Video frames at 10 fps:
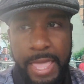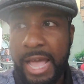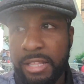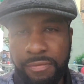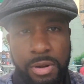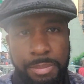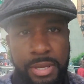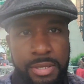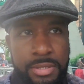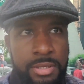had different
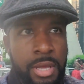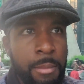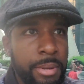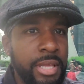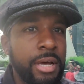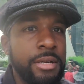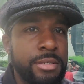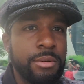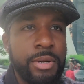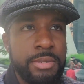opinions, but they
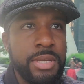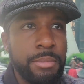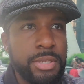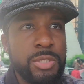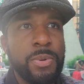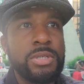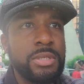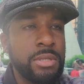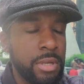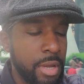understood what I was saying. But this
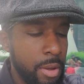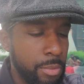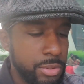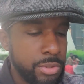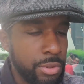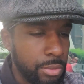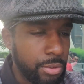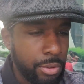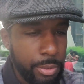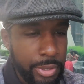person was so
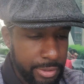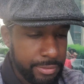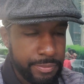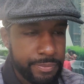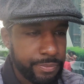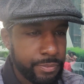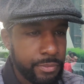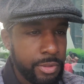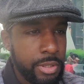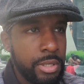quick
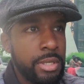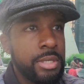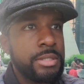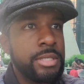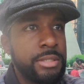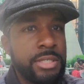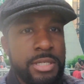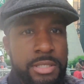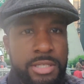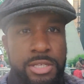to
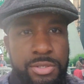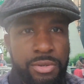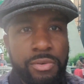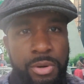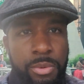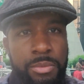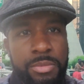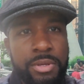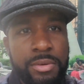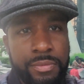just disagree with
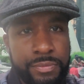me.